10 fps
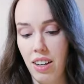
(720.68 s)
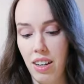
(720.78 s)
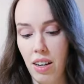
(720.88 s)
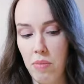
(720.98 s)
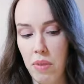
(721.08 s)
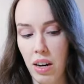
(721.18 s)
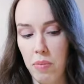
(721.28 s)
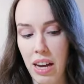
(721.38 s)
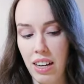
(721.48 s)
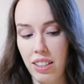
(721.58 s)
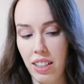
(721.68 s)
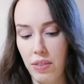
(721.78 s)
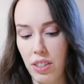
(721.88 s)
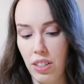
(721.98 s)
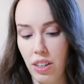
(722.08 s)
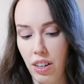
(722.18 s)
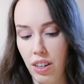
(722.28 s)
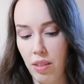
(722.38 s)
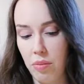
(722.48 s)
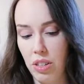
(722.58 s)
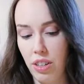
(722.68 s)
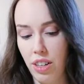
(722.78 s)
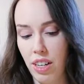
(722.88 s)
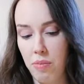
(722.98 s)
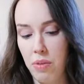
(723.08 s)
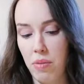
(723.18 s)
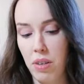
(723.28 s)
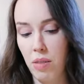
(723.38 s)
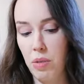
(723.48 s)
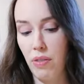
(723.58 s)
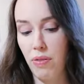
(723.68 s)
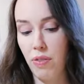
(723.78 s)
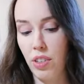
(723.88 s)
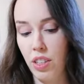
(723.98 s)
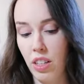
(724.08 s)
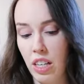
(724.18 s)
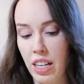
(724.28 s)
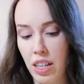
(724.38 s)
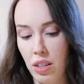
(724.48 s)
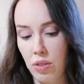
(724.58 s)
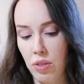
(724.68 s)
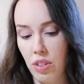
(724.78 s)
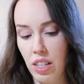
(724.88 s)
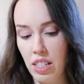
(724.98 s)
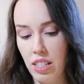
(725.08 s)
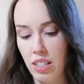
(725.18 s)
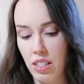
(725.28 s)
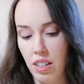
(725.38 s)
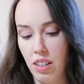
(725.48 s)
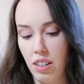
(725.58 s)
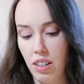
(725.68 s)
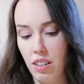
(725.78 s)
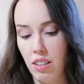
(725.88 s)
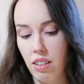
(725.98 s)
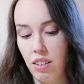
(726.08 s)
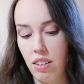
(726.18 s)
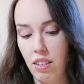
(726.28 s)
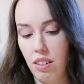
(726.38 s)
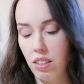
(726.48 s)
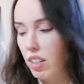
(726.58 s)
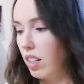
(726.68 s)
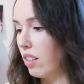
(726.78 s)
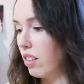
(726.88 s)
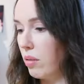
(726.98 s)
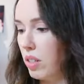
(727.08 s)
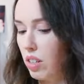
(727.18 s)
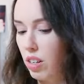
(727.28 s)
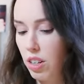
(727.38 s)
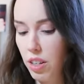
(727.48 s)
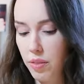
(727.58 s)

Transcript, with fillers: amount of packs left so I'm sorry but I'm going to be flying through this right, go.